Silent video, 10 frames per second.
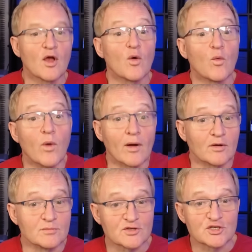Welcome
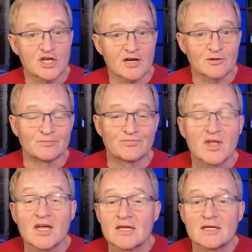to the channel.
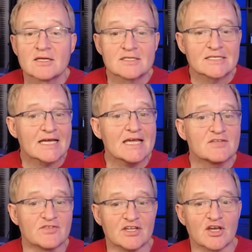Today's
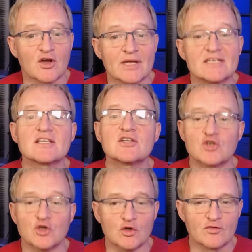video is a
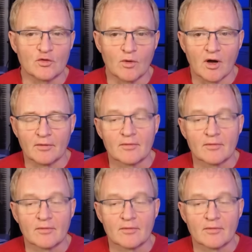2-for-1,